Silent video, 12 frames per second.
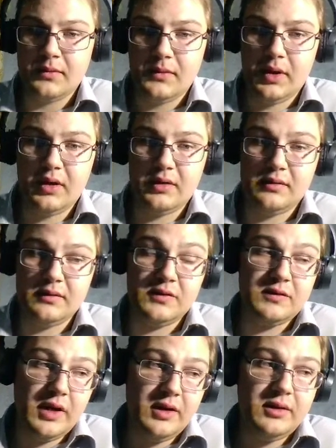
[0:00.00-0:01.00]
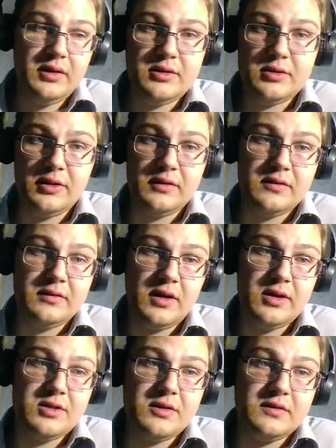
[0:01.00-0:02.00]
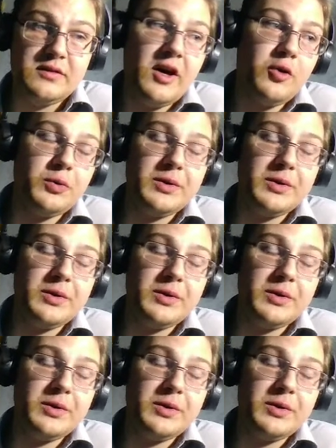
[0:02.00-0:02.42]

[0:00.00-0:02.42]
And silage is such a sour